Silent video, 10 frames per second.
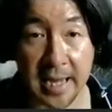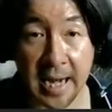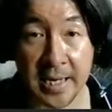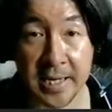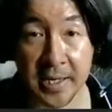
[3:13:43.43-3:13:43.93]

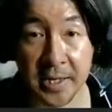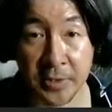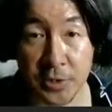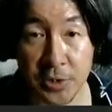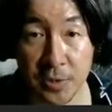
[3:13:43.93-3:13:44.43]
any
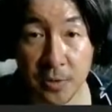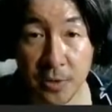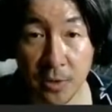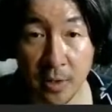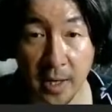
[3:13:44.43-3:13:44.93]
hints
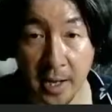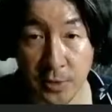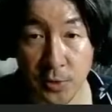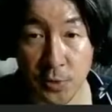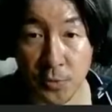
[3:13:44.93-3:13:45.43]

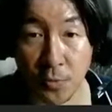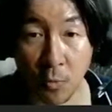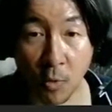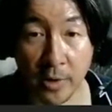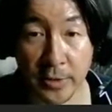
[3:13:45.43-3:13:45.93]
as to
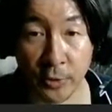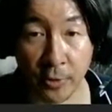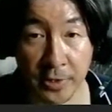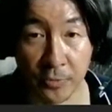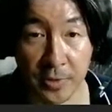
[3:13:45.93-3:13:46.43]
what the
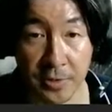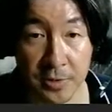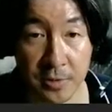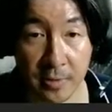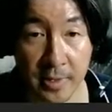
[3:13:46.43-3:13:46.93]
target
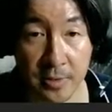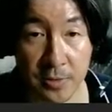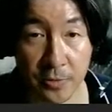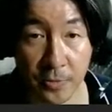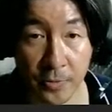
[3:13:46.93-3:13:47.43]
was, right?
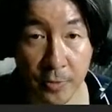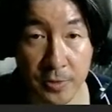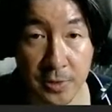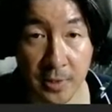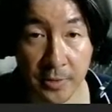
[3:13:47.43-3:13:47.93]
So
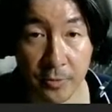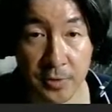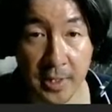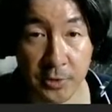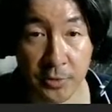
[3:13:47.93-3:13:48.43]

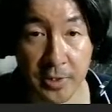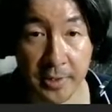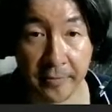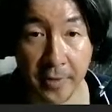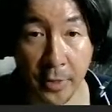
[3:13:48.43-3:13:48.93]
there's actually a
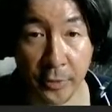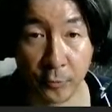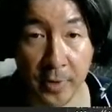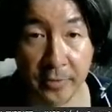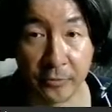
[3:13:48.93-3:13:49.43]

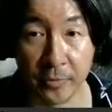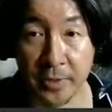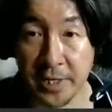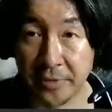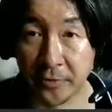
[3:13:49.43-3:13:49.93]
thread from
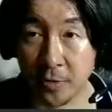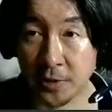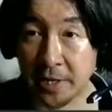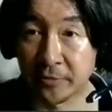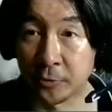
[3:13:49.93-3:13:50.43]
the
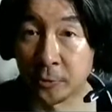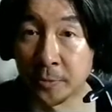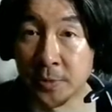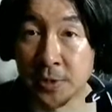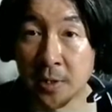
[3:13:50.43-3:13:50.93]
Farsight
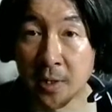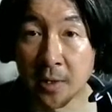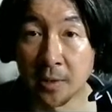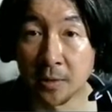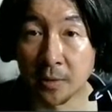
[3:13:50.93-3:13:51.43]
forums
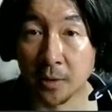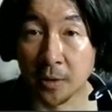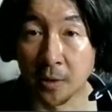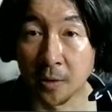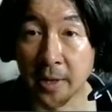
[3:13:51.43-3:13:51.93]

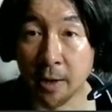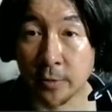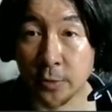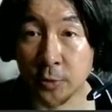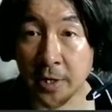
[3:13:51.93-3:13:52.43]
called How
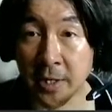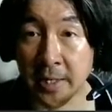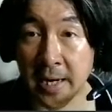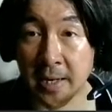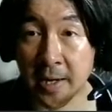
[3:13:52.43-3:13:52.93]
to Train an
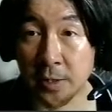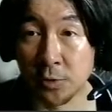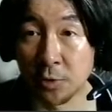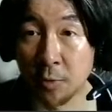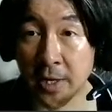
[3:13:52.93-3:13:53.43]
AI to
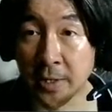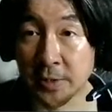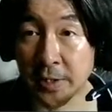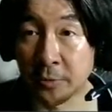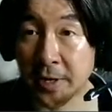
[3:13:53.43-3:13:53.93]
Awaken
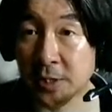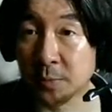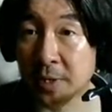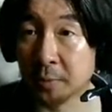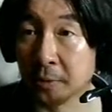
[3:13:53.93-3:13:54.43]
Its Inner
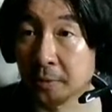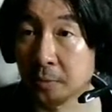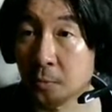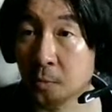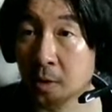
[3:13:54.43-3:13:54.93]
ISB Part
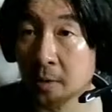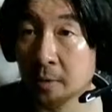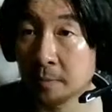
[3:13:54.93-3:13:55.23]
1